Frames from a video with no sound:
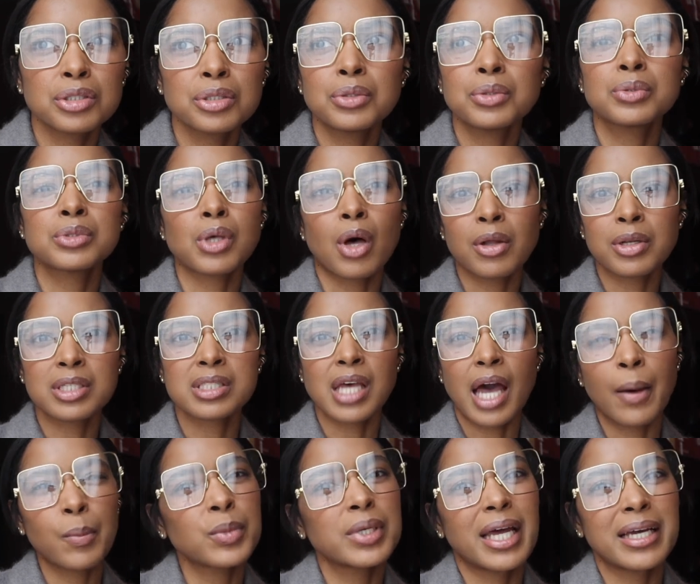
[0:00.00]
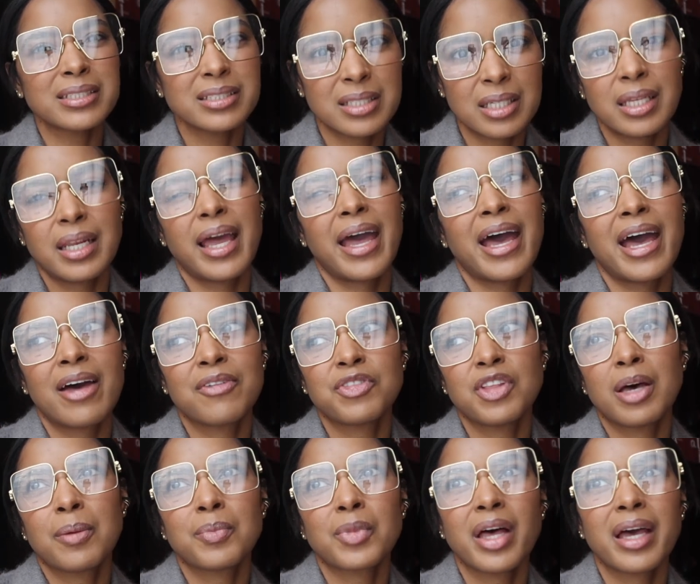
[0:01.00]
use all the time when I did have
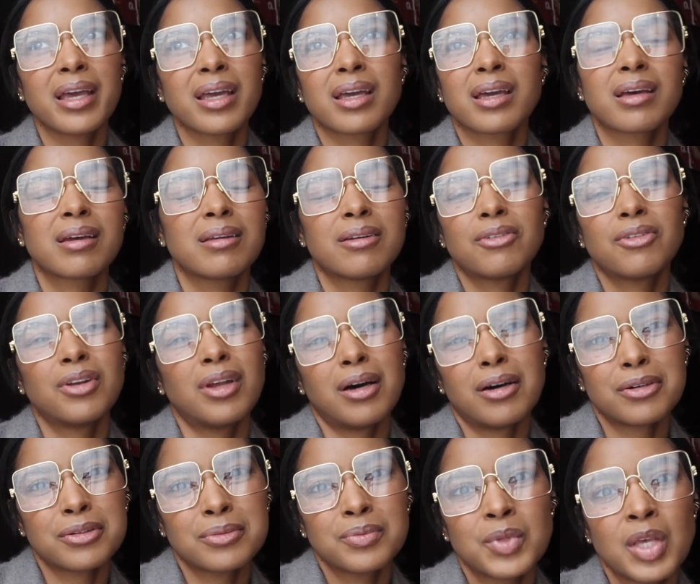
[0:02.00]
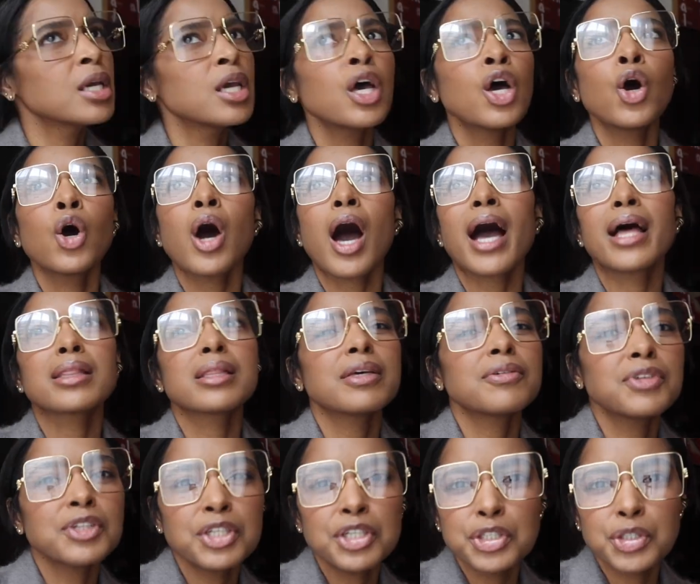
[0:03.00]
them. Like, no. I
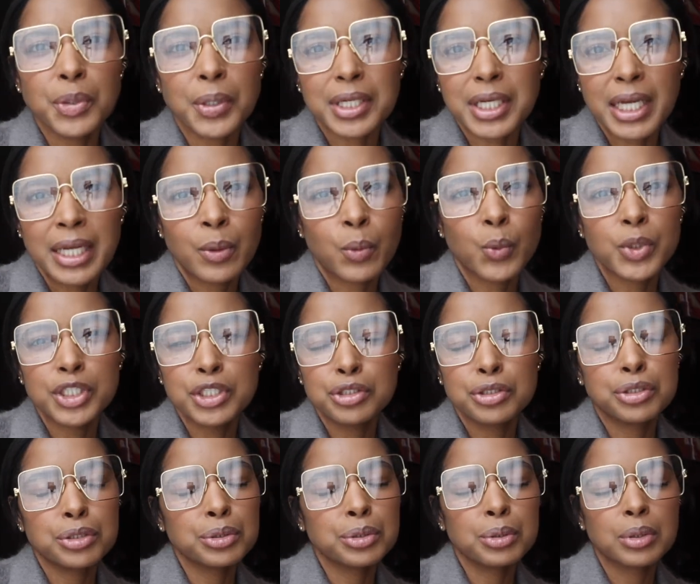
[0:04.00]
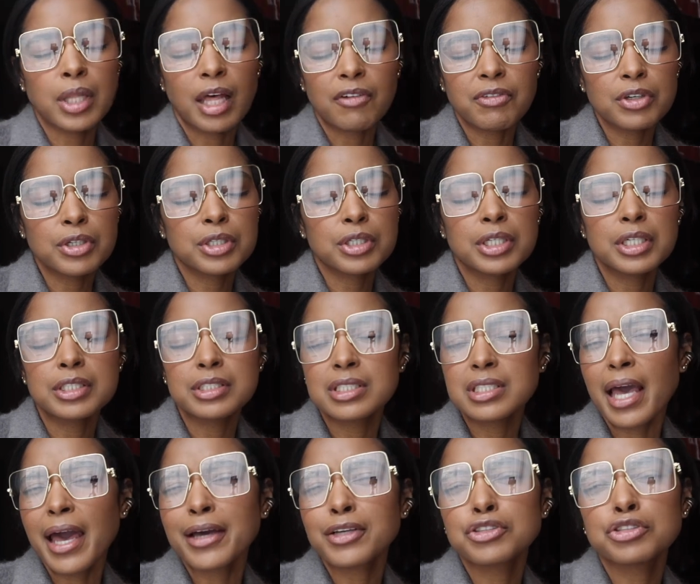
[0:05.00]
live in New York and we do love a good
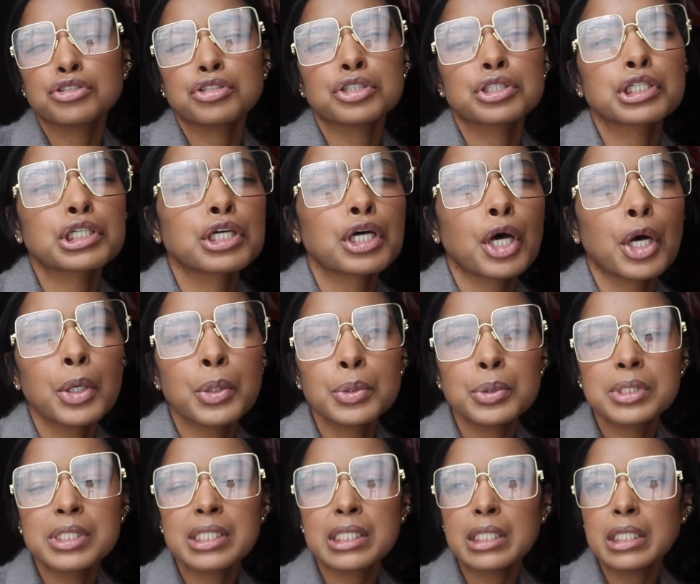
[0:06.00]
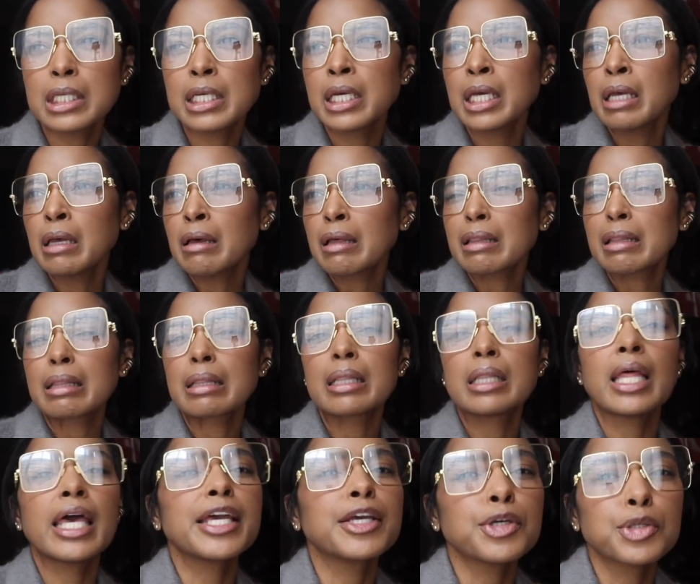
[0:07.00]
textured, cozy,
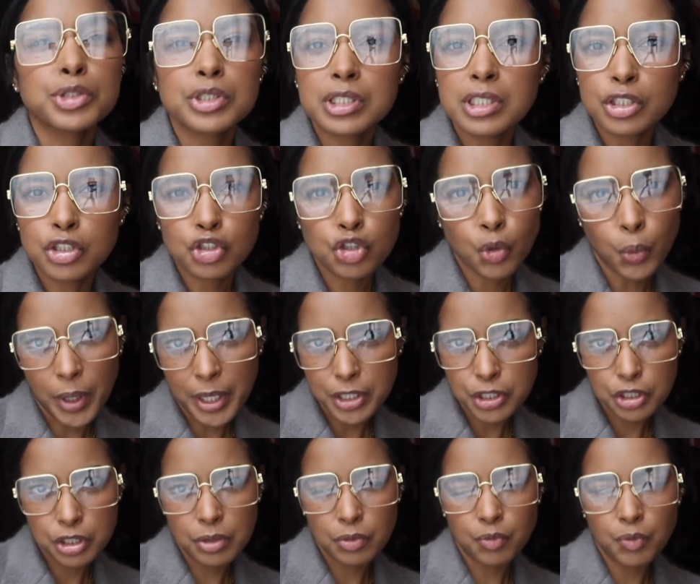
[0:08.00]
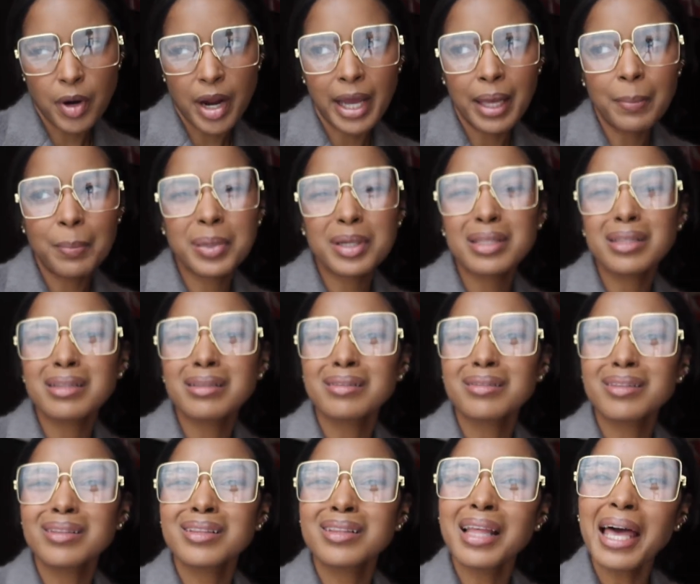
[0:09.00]
layered situation, right?
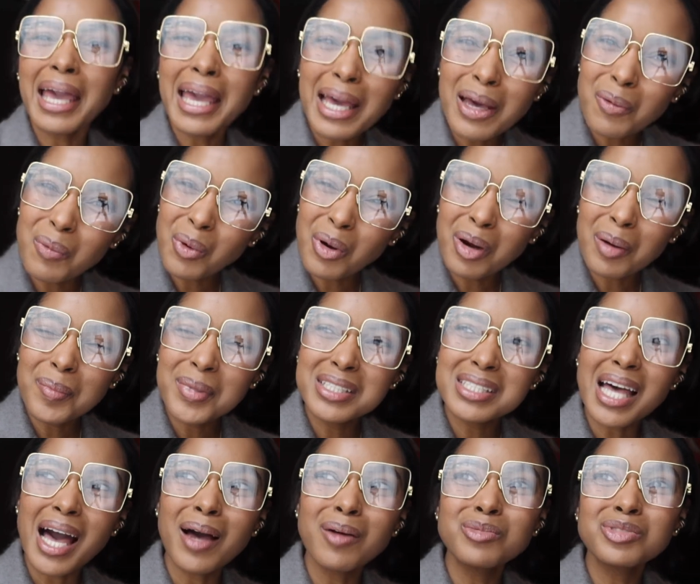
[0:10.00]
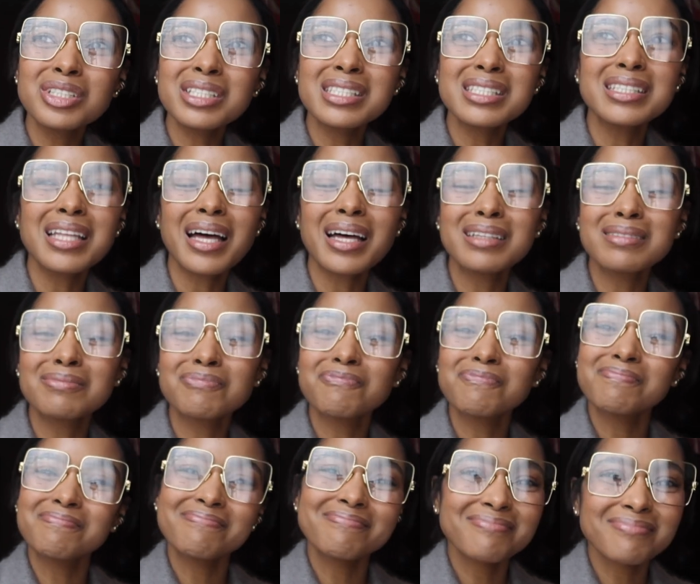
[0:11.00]
But leg warmers, I'm
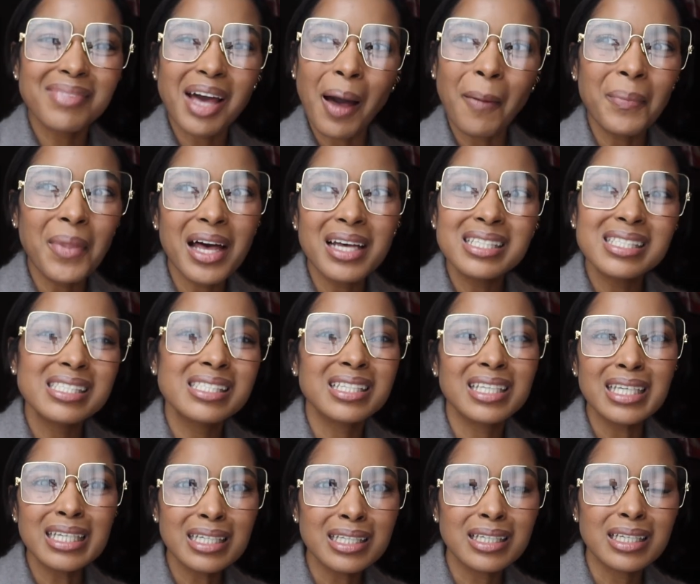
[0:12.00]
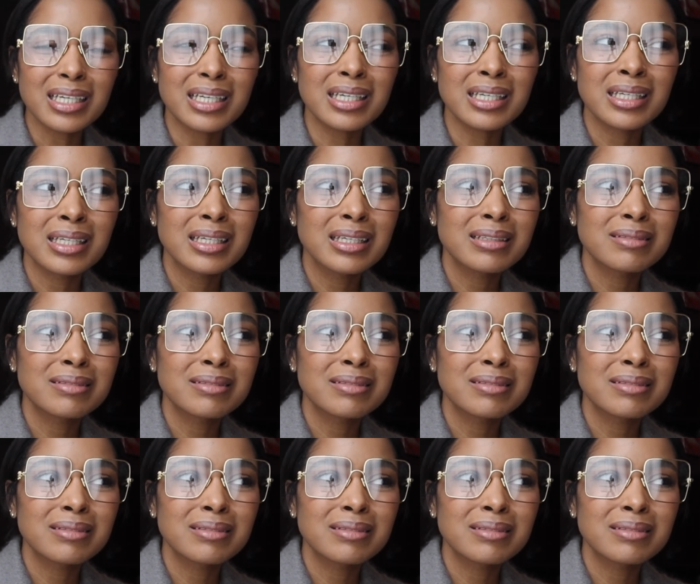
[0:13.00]
not seeing it.